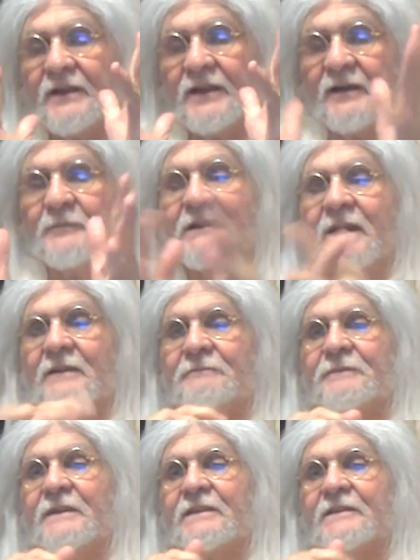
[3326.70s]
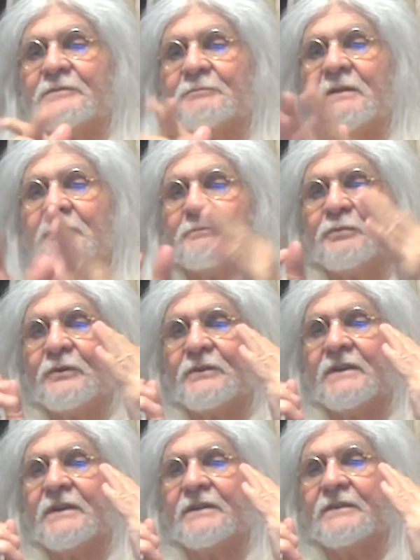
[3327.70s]
ebonite feed has been put
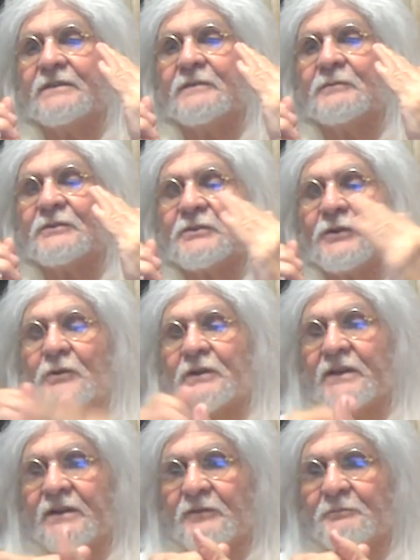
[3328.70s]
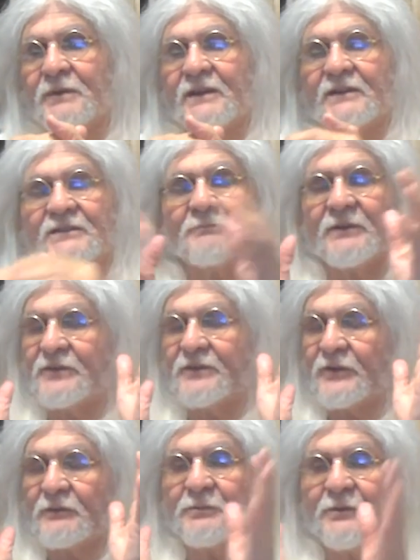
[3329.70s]
in the majority of the pens, but
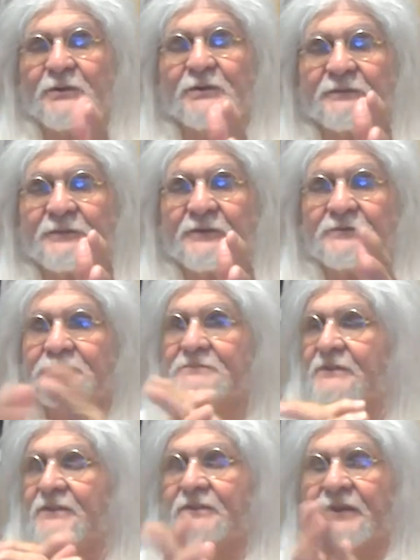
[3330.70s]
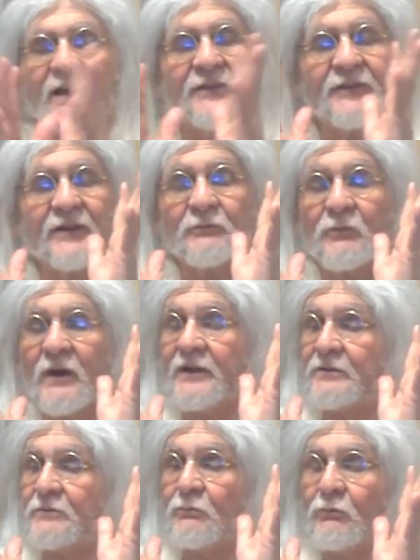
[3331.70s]
they're beautiful and they
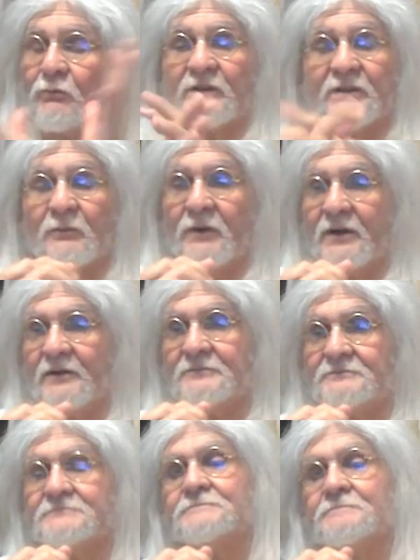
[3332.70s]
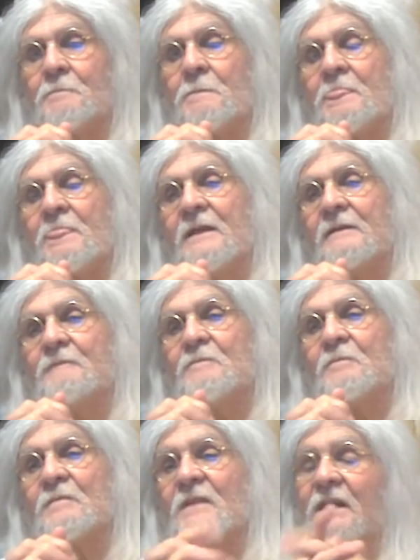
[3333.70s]
write really well.
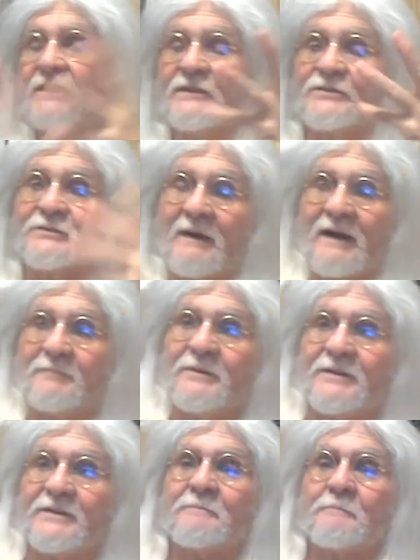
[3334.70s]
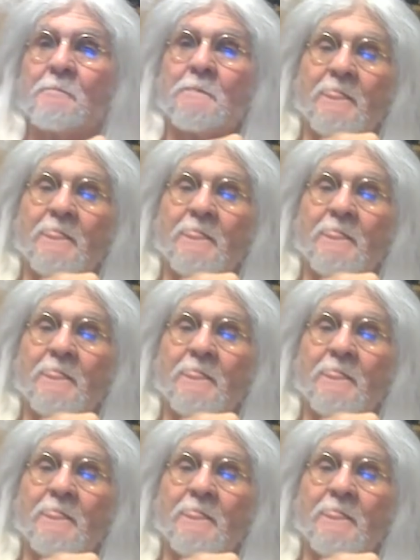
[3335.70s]
That's just my opinion. Mm-hmm.